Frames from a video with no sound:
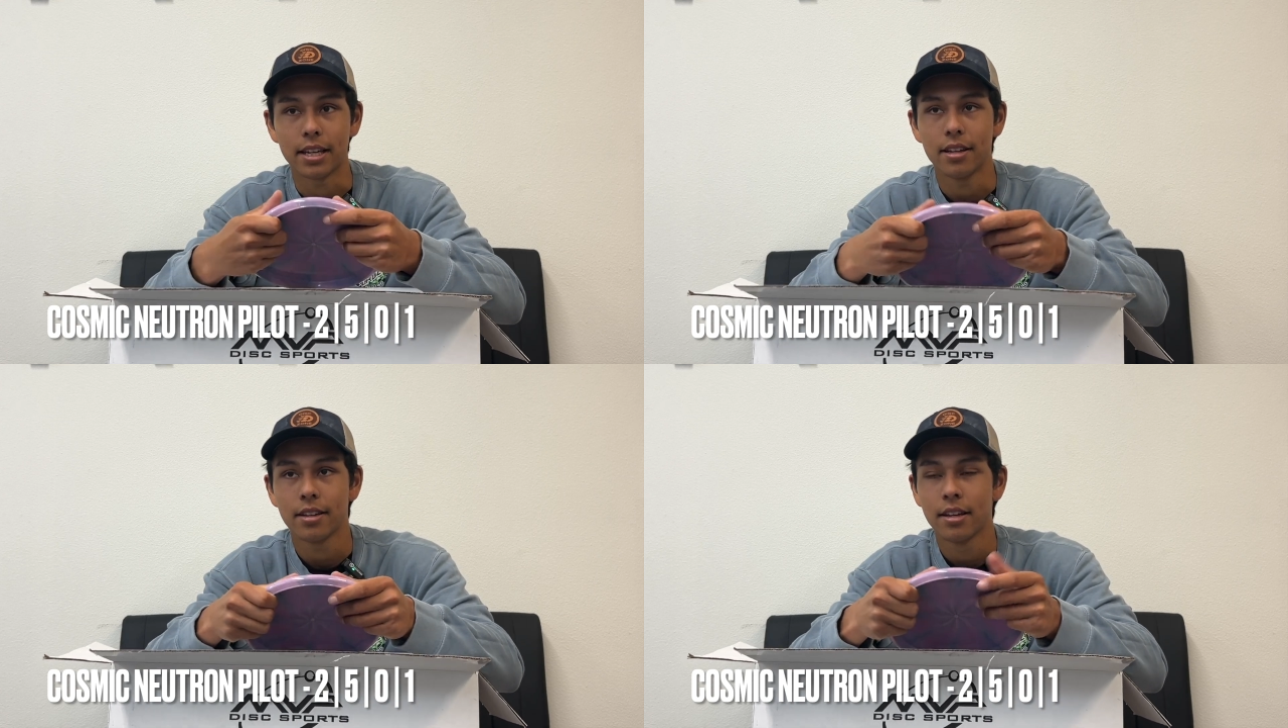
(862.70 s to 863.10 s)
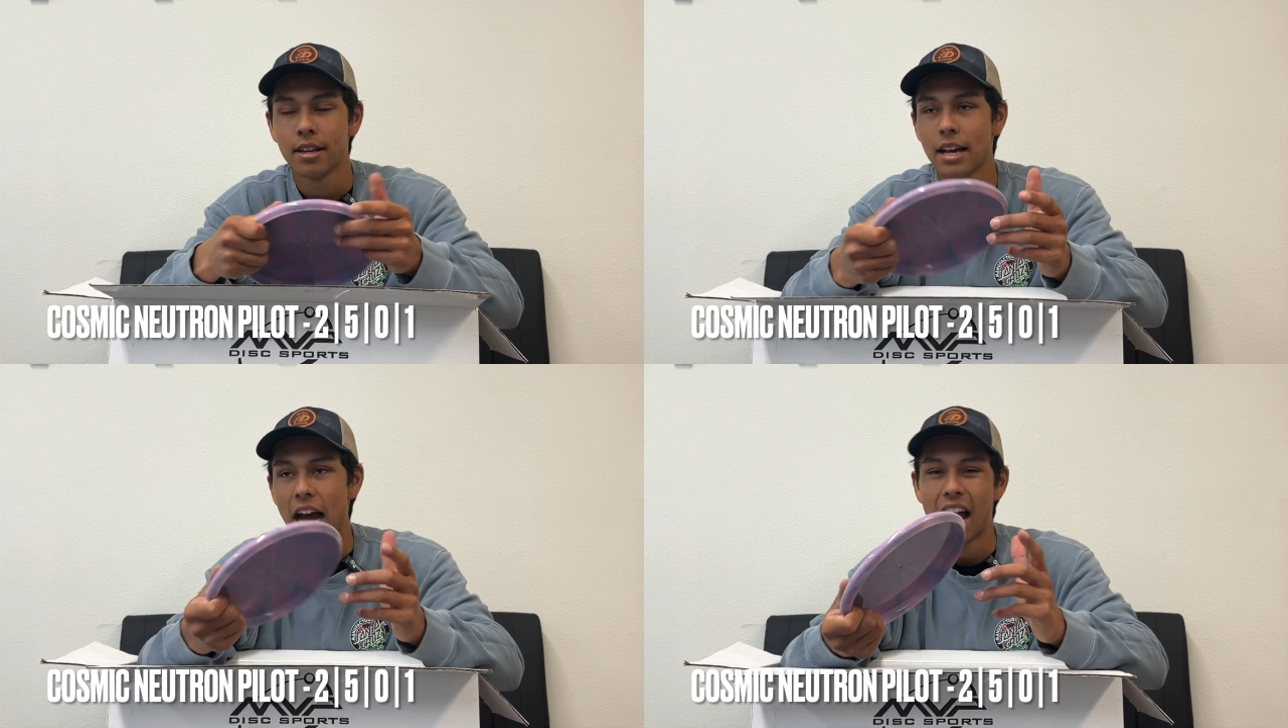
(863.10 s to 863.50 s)
it.
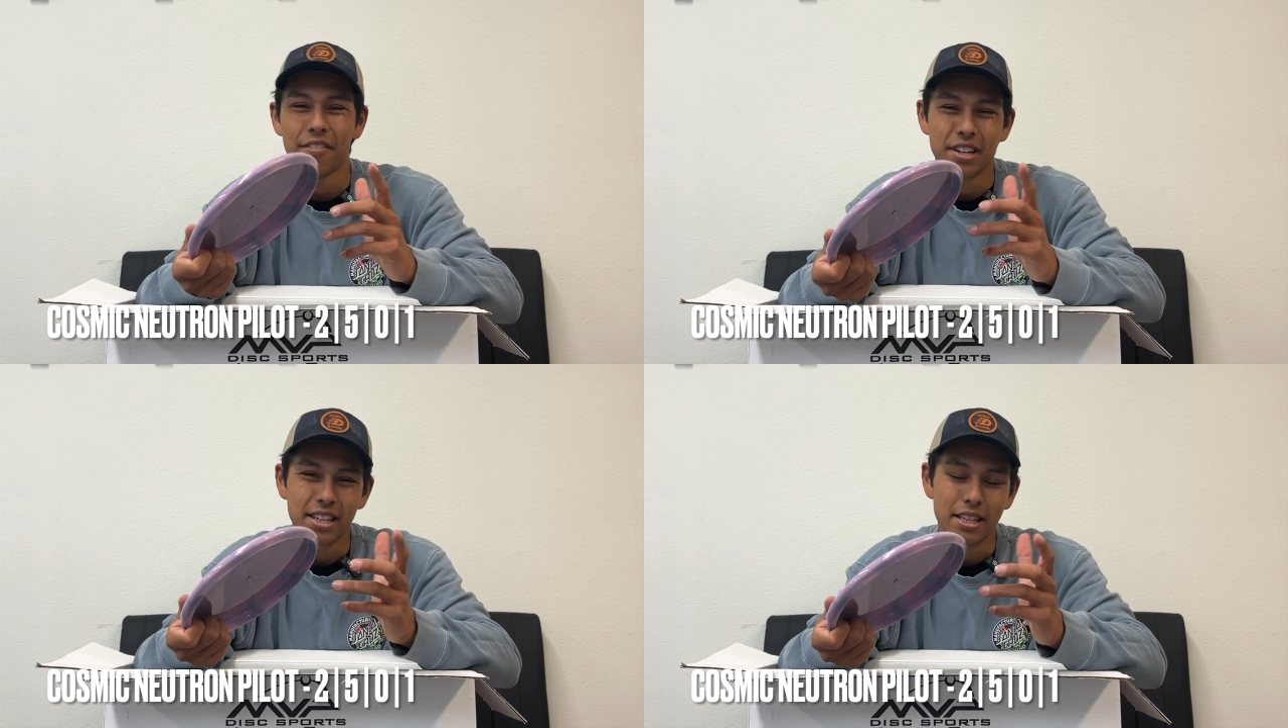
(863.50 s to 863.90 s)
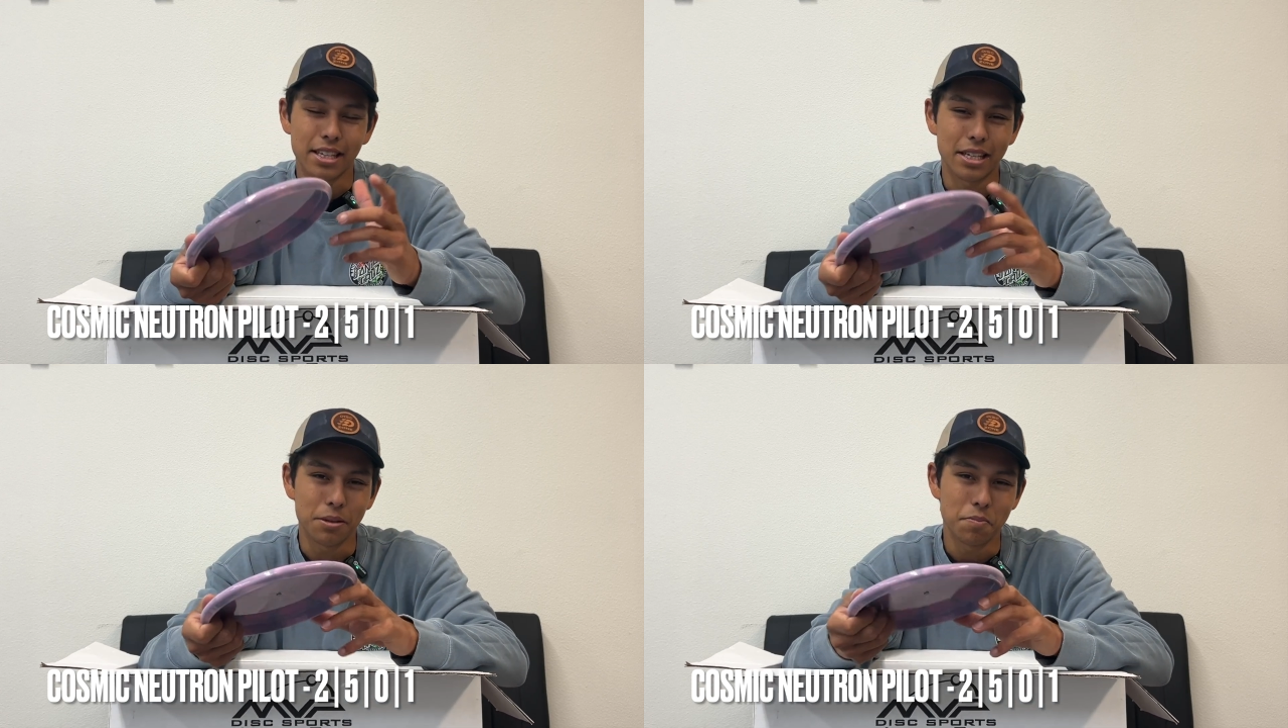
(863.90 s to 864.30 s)
I have it in
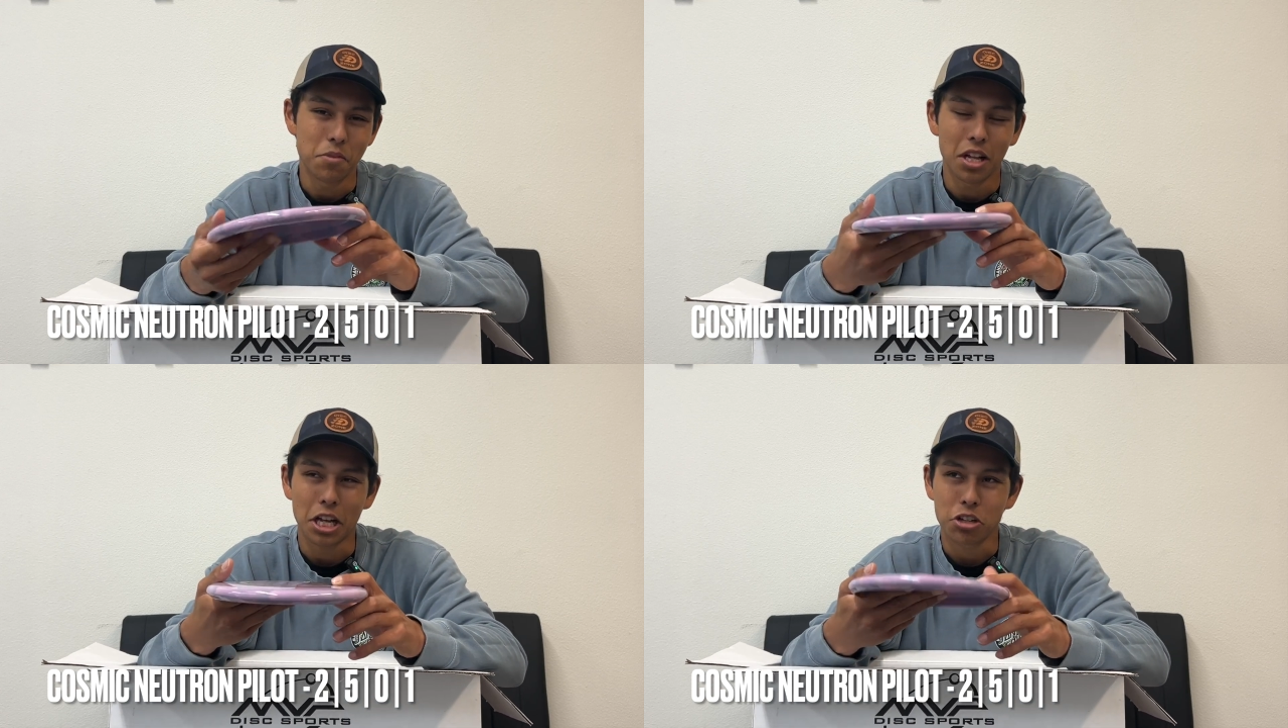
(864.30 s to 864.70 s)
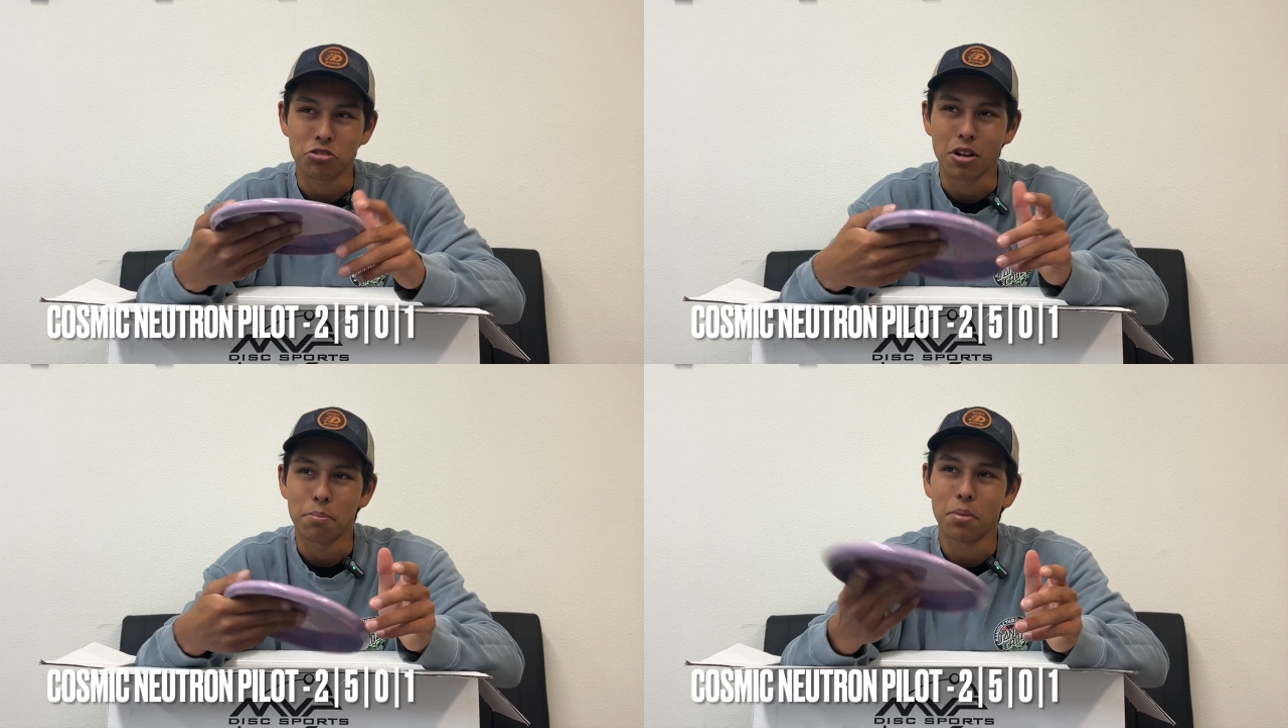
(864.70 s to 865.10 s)
the
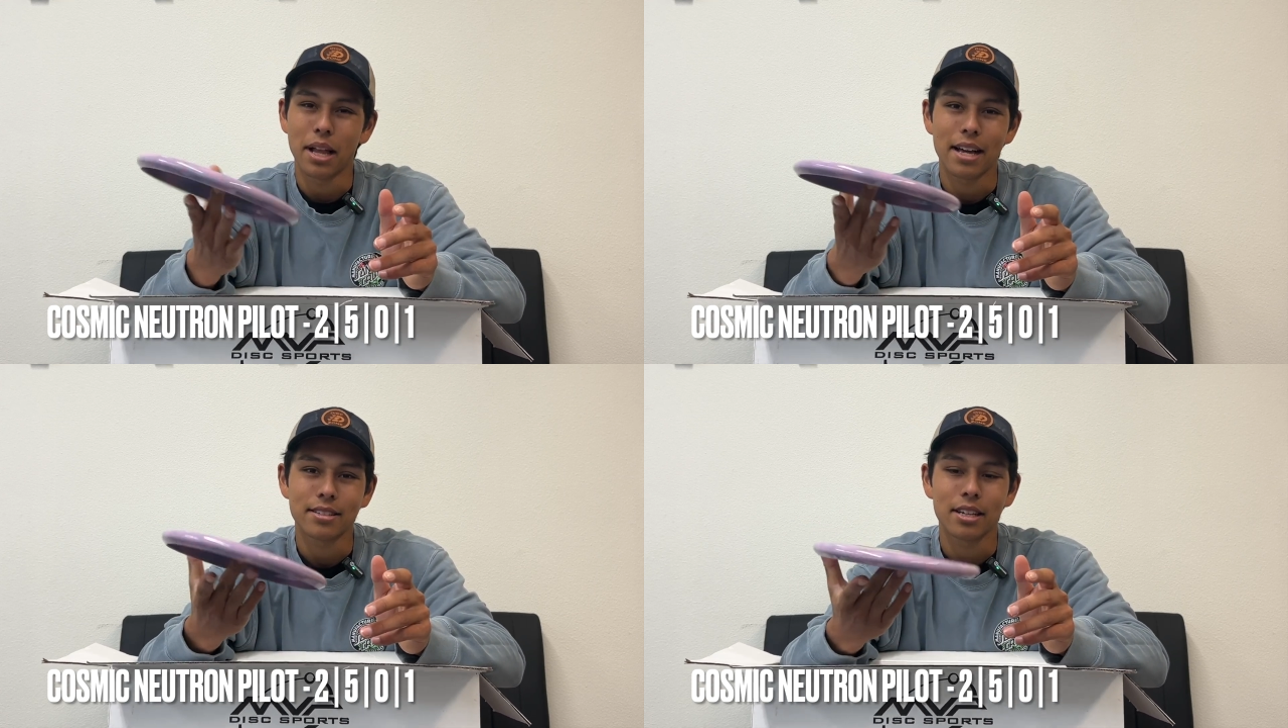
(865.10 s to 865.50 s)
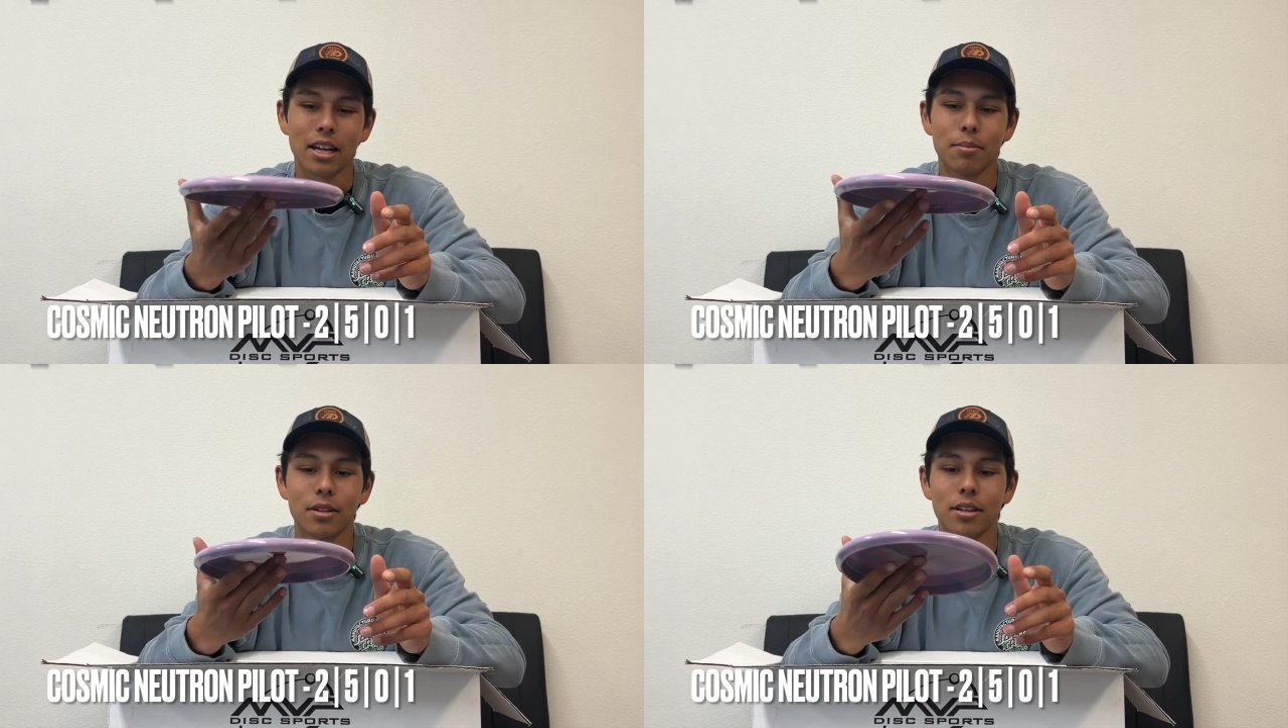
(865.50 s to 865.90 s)
electron plastic,
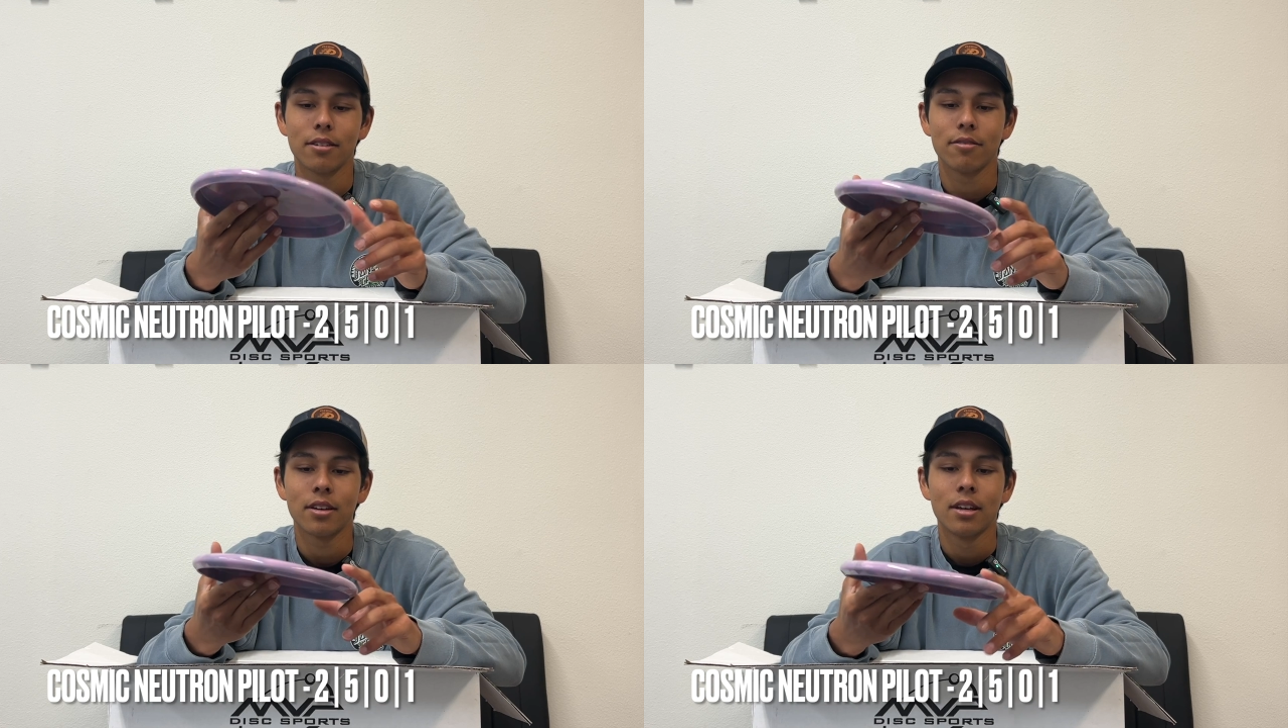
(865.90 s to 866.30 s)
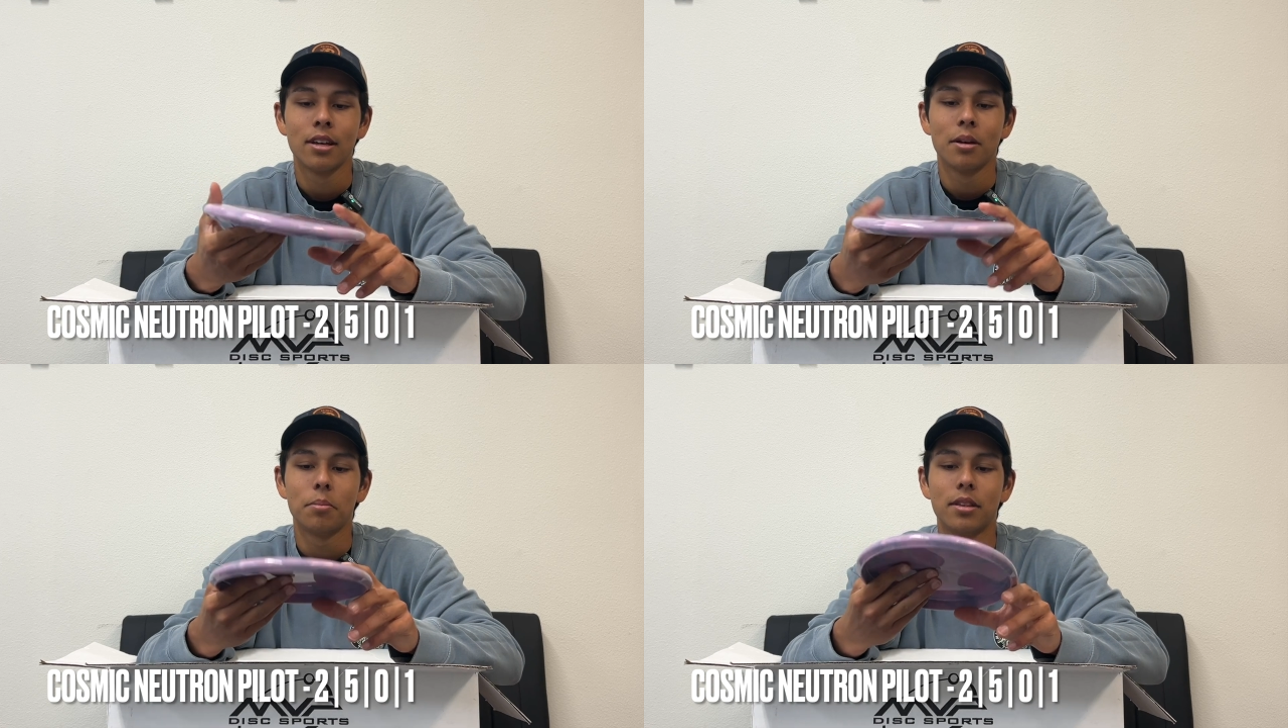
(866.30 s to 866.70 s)
I believe,
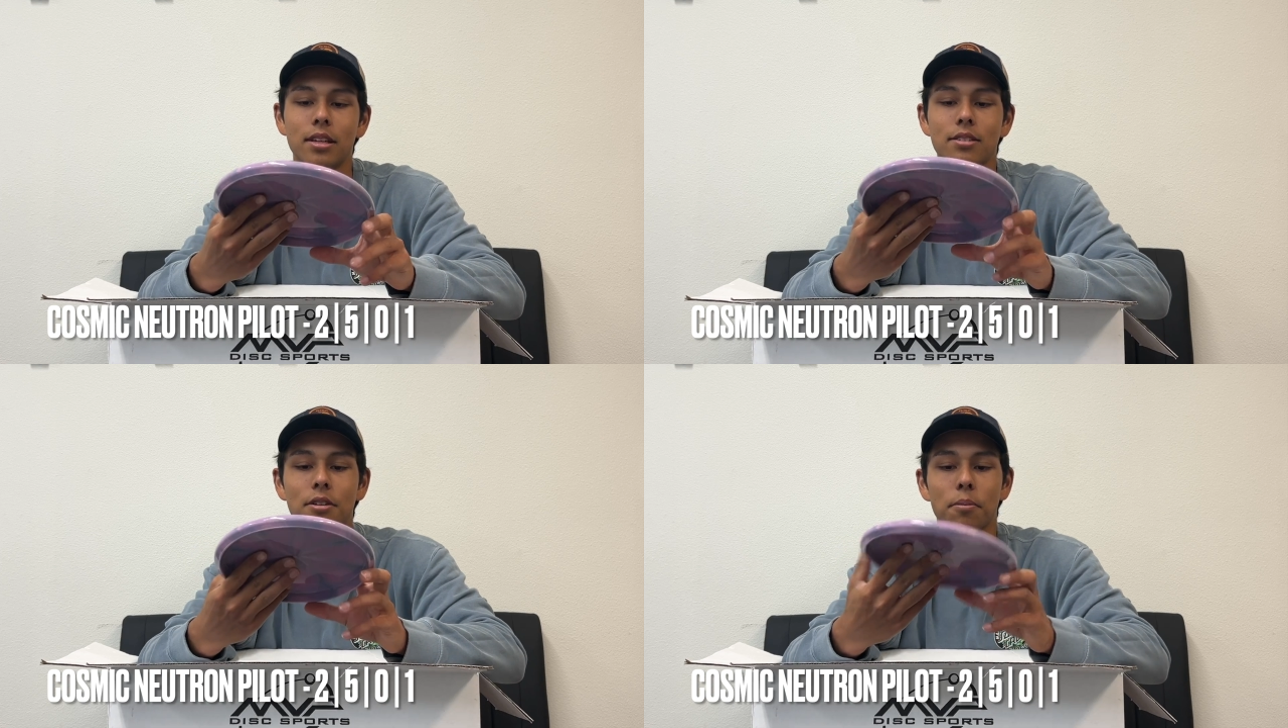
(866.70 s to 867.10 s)
but these are